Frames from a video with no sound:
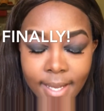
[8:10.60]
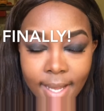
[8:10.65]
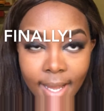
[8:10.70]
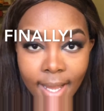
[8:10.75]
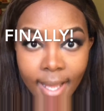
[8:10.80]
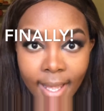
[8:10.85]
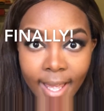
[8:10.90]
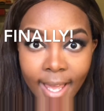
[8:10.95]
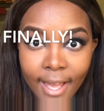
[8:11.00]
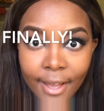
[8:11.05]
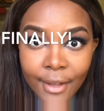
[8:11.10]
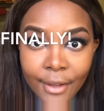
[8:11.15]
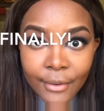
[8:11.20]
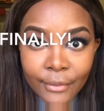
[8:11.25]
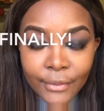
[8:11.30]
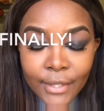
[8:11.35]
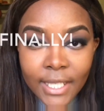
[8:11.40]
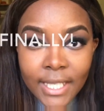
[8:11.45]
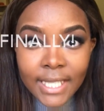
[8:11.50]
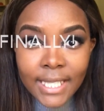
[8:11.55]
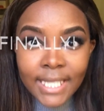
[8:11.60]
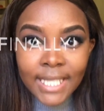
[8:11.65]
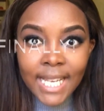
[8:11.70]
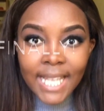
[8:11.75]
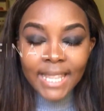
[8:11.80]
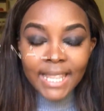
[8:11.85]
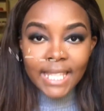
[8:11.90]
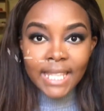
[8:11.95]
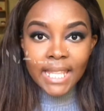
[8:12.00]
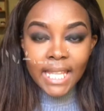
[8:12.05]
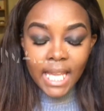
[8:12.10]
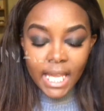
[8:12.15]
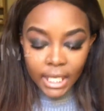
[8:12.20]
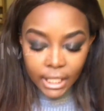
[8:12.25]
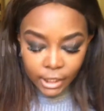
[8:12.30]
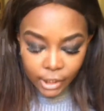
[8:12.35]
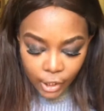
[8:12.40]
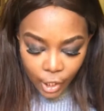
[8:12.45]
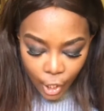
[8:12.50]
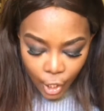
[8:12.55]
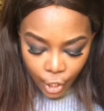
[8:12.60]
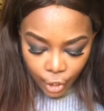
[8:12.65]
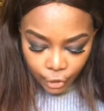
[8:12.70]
I have done the things.